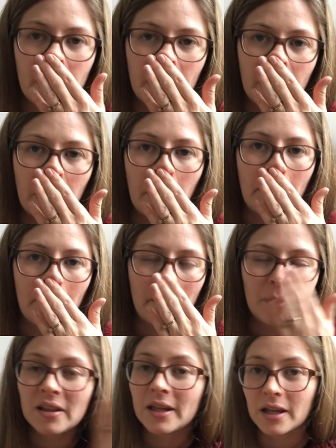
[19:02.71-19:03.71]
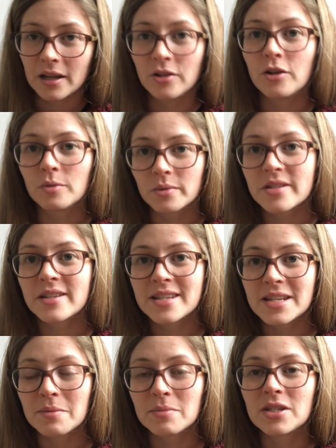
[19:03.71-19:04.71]
like I knew it was the
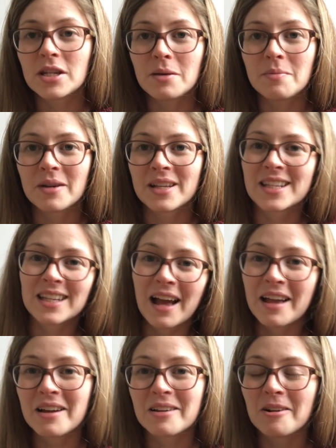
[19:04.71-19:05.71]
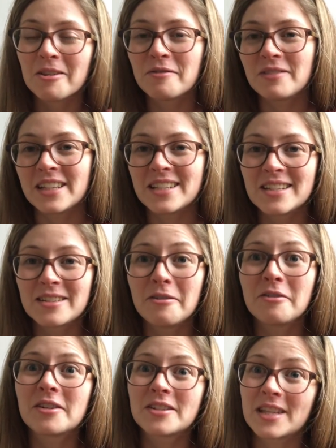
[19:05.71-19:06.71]
same sheep as I had got the fleeces
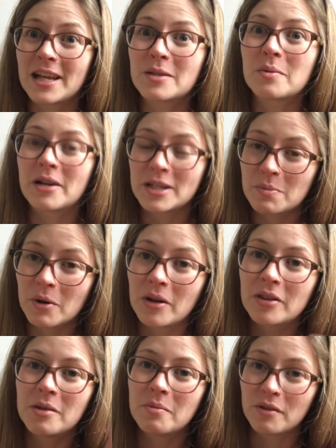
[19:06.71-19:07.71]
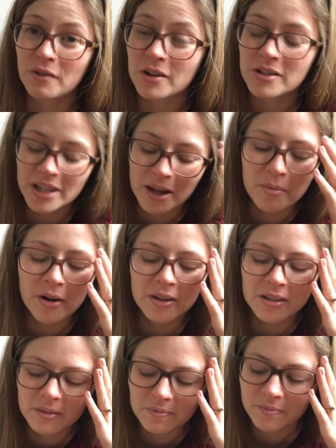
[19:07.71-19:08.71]
off because that's where I spotted them the first time round.